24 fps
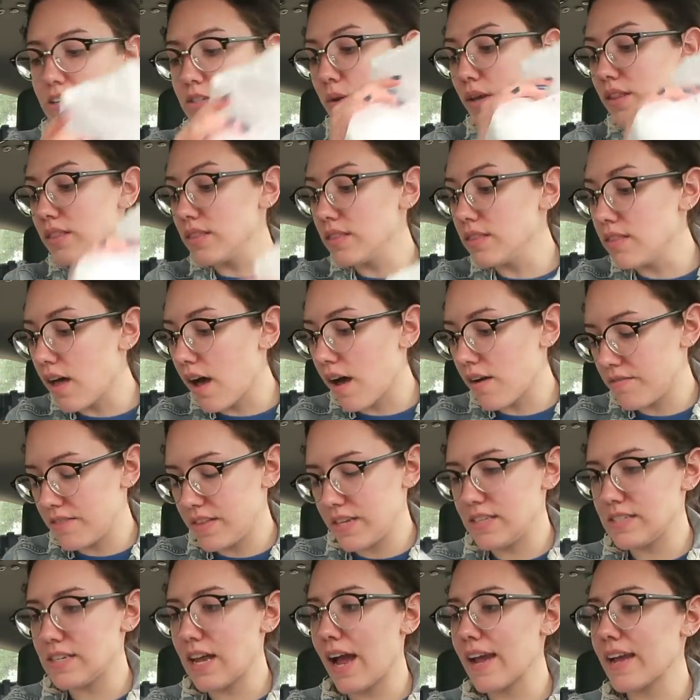So I love
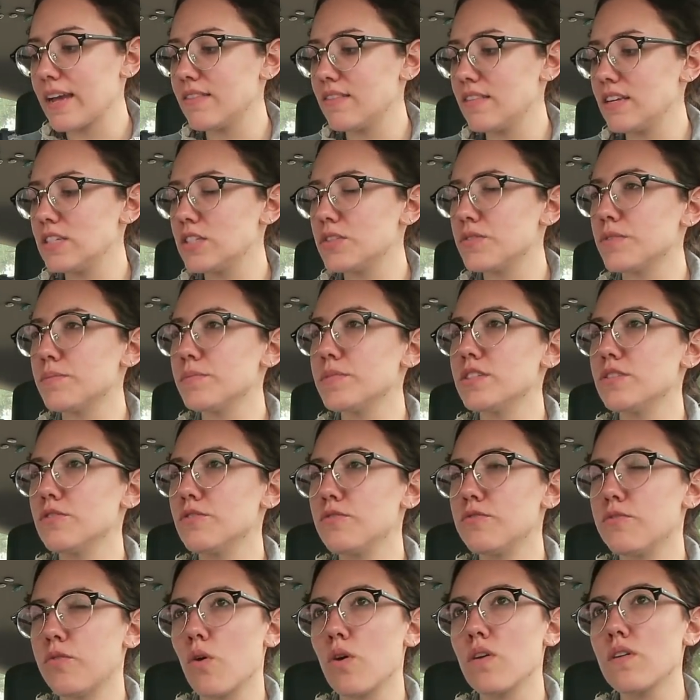these. I get these from
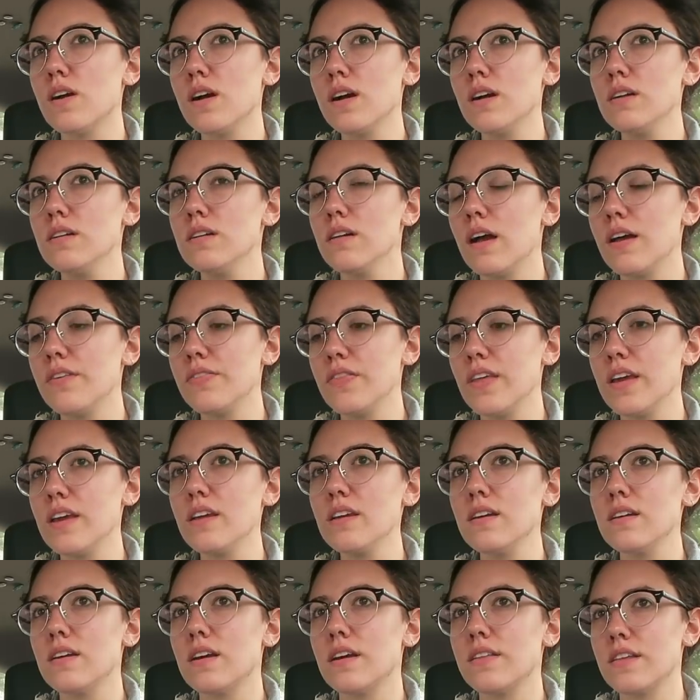Sephora, I
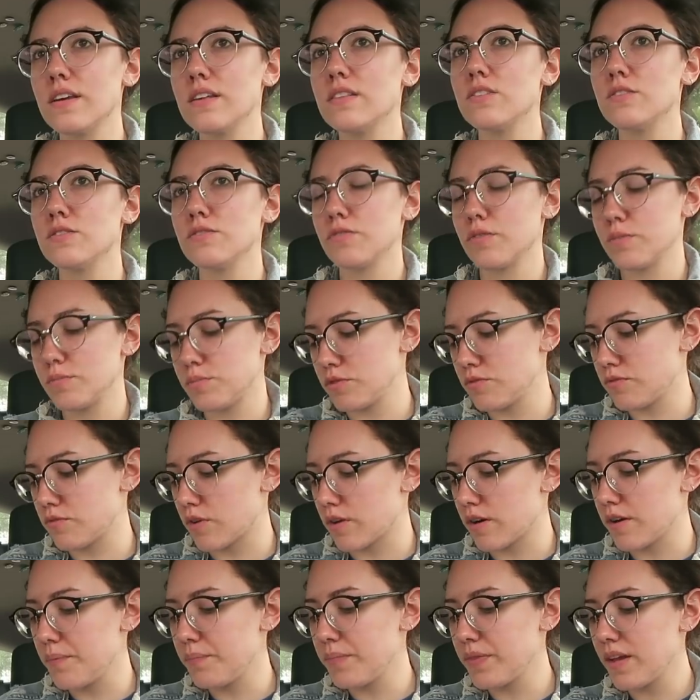think. I think these are from
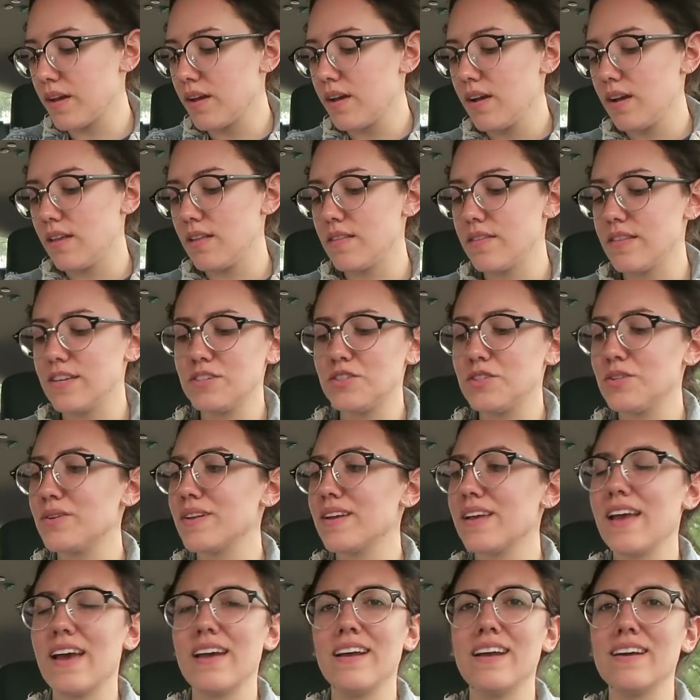Sephora. And then this you
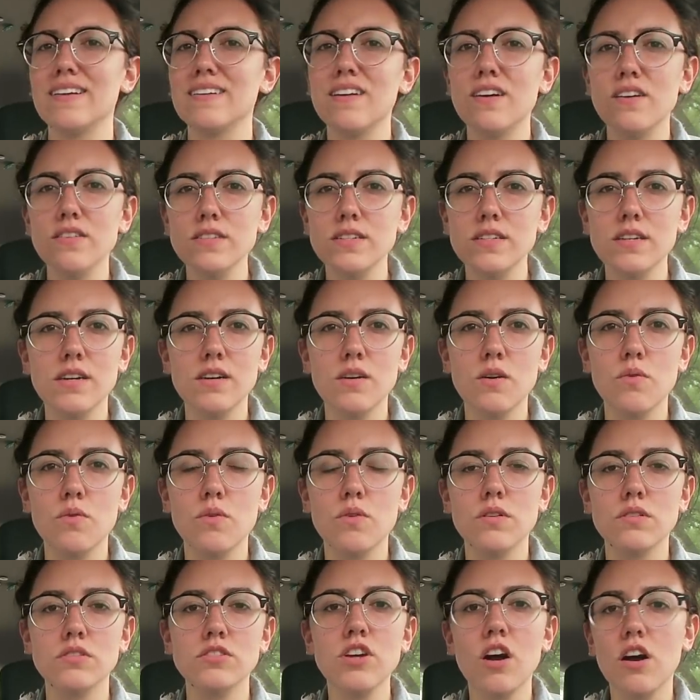can get at Ulta
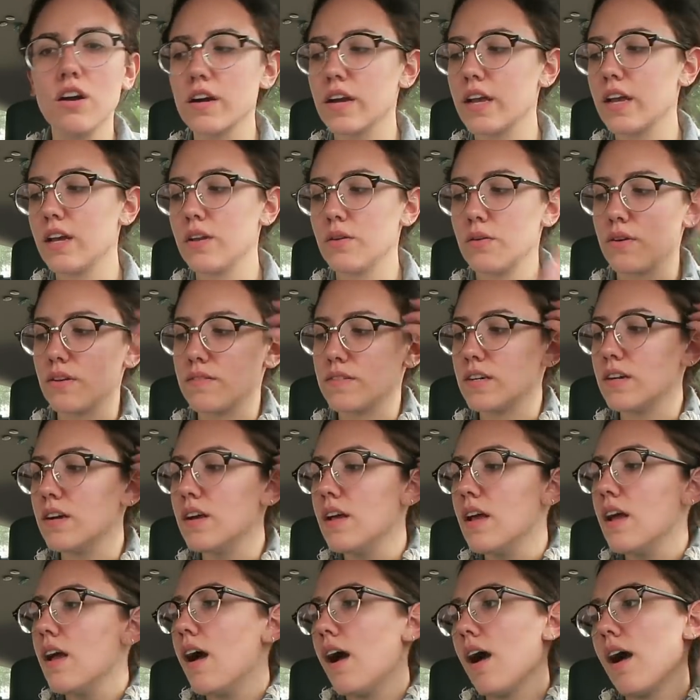or Target or
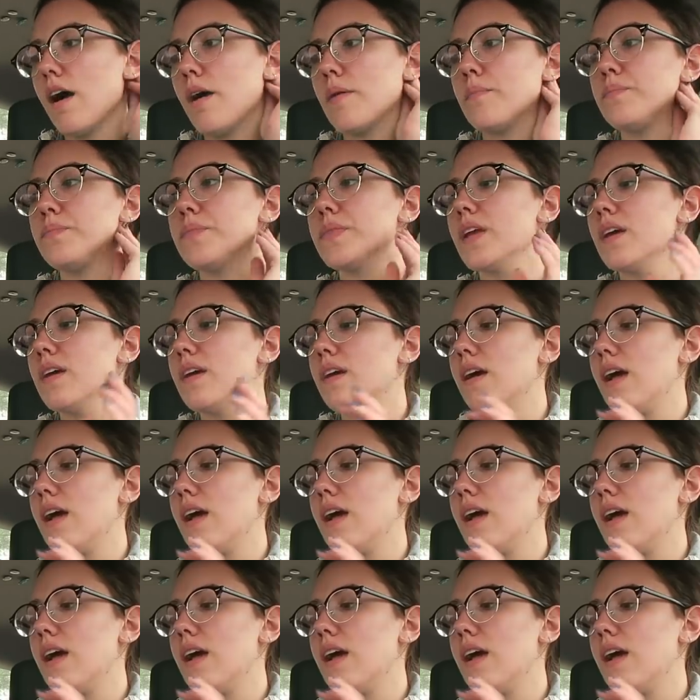whatever.